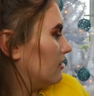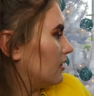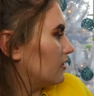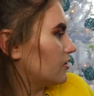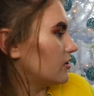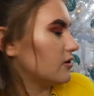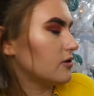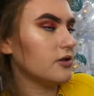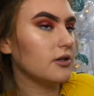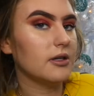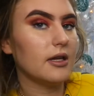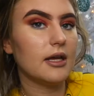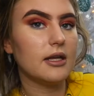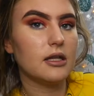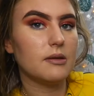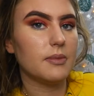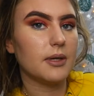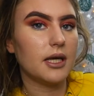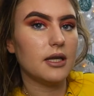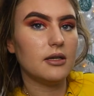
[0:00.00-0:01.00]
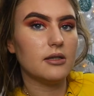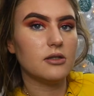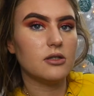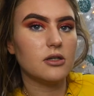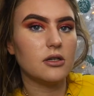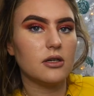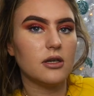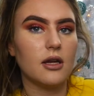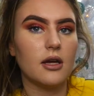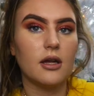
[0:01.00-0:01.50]
Should have done that at the beginning,
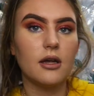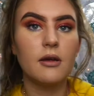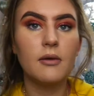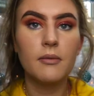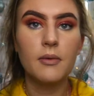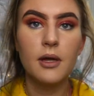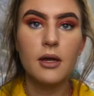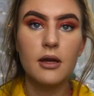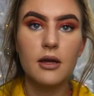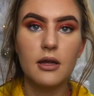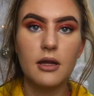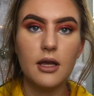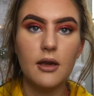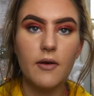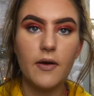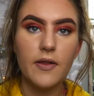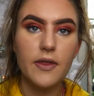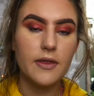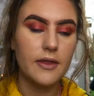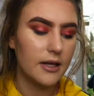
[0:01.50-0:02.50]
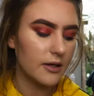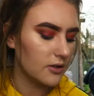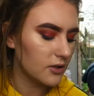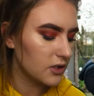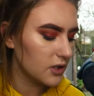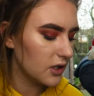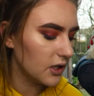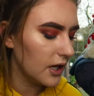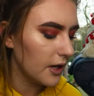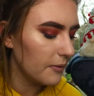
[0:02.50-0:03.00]
shouldn't I? Yeah, I think that
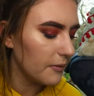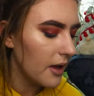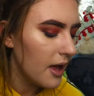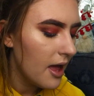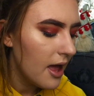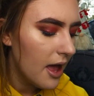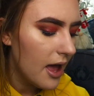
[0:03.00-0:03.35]
looks cute.